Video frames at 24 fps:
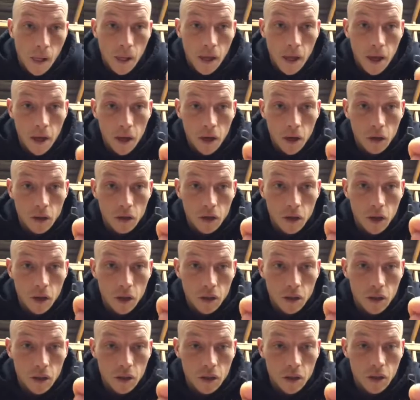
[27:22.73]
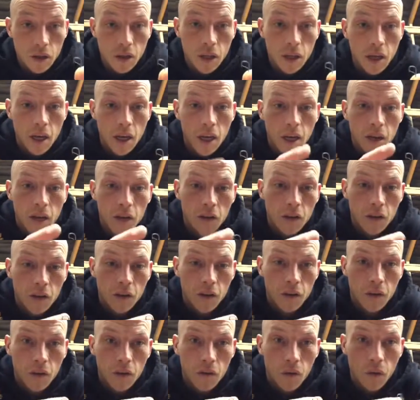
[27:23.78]
okay, looks good, okay, there's like
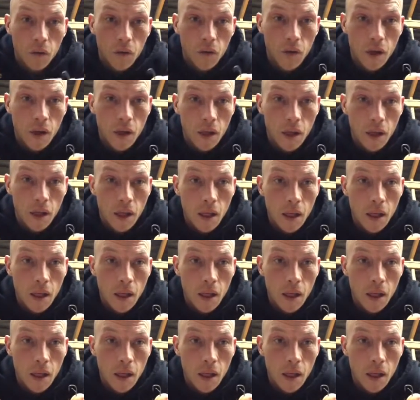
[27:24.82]
nothing wrong with it,